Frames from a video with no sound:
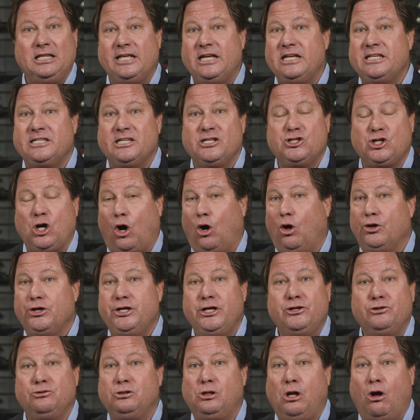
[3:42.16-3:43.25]
leases all
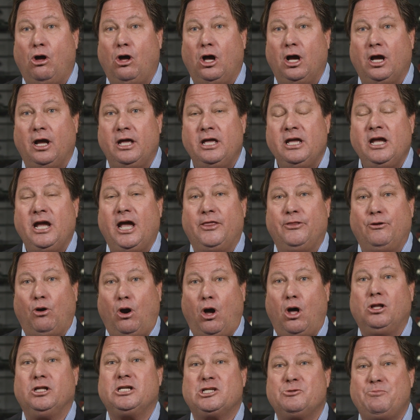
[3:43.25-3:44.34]
year long, and they're
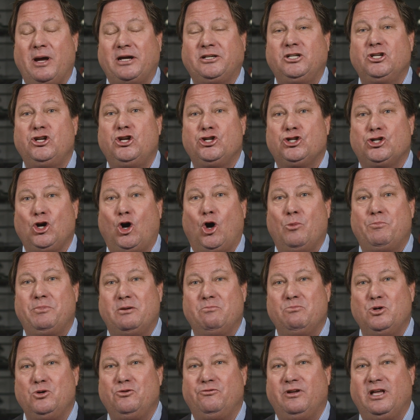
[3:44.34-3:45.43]
all expected to show up
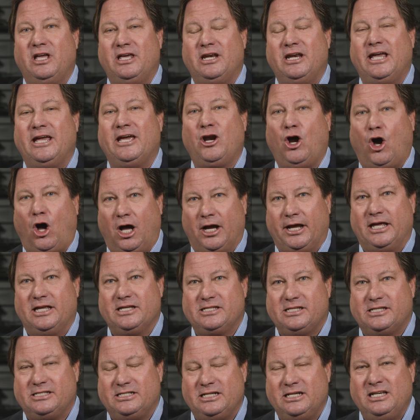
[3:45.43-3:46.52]
and move in
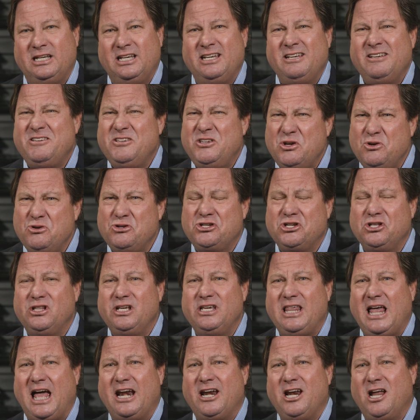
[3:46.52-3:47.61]
August. Usually,
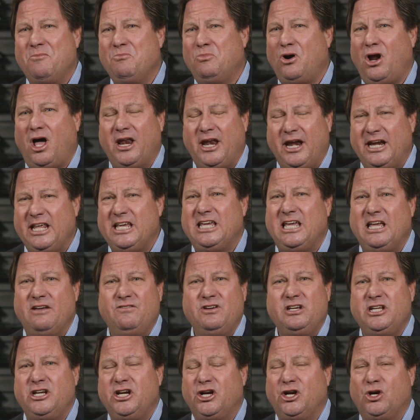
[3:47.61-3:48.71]
that number on any
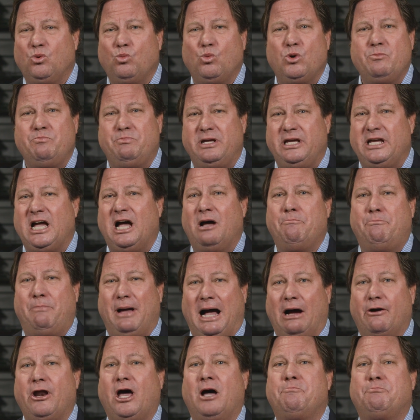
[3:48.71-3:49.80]
given year would be
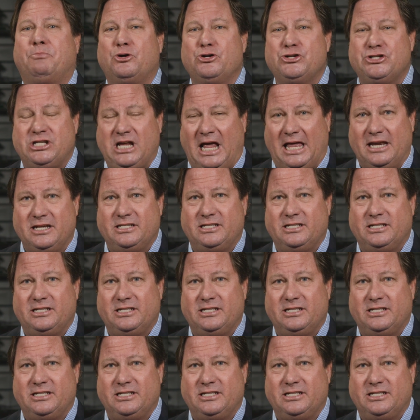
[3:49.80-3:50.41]
about 1%.